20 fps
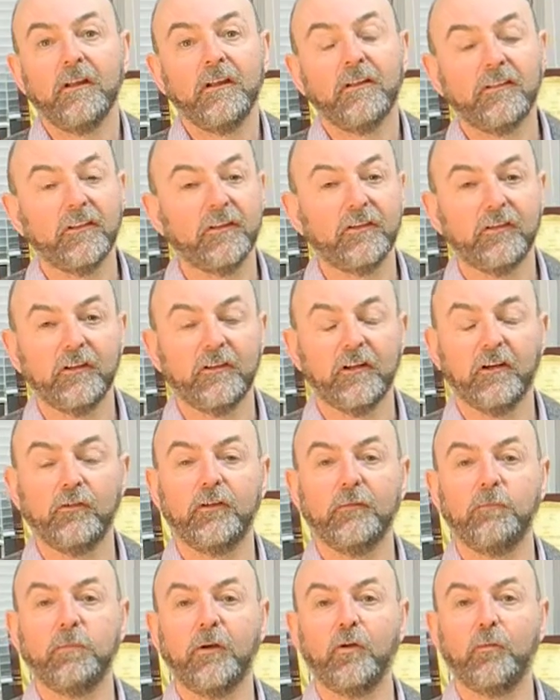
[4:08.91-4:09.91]
such as our
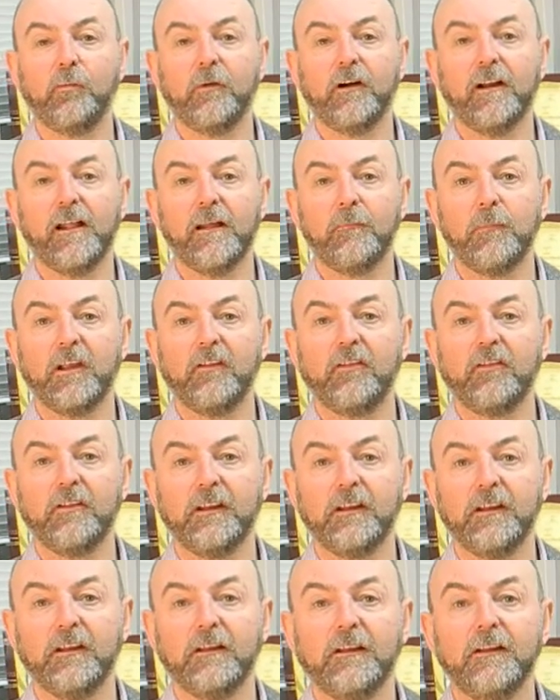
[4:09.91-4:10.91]
diploma and
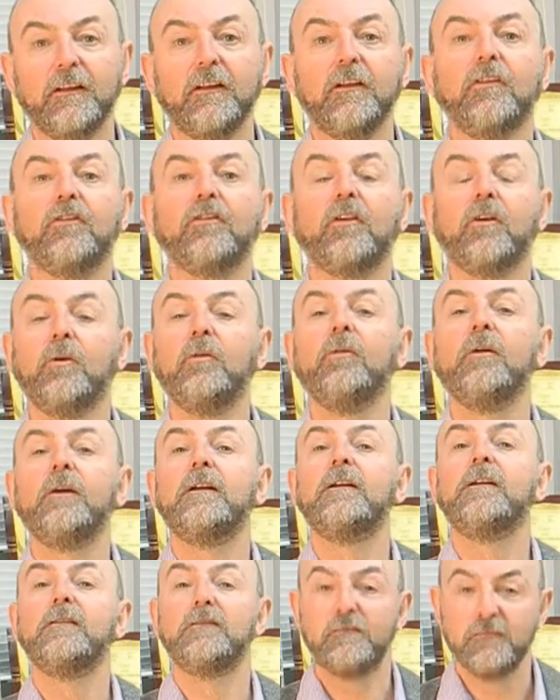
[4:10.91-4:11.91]
MSc. So,
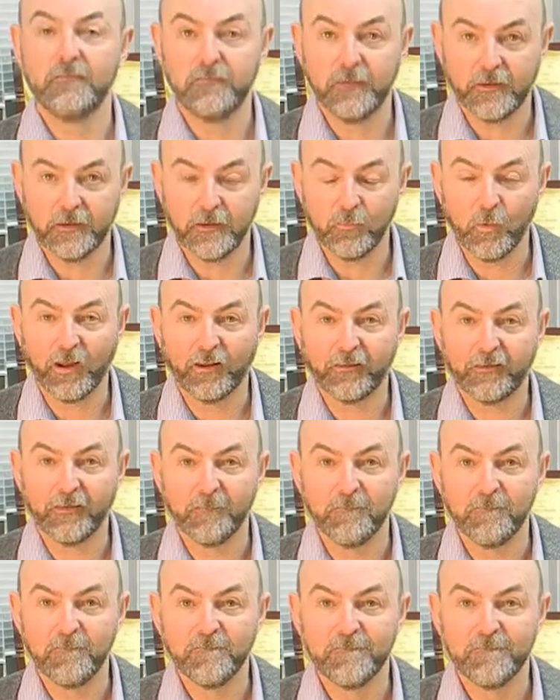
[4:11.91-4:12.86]
very welcome.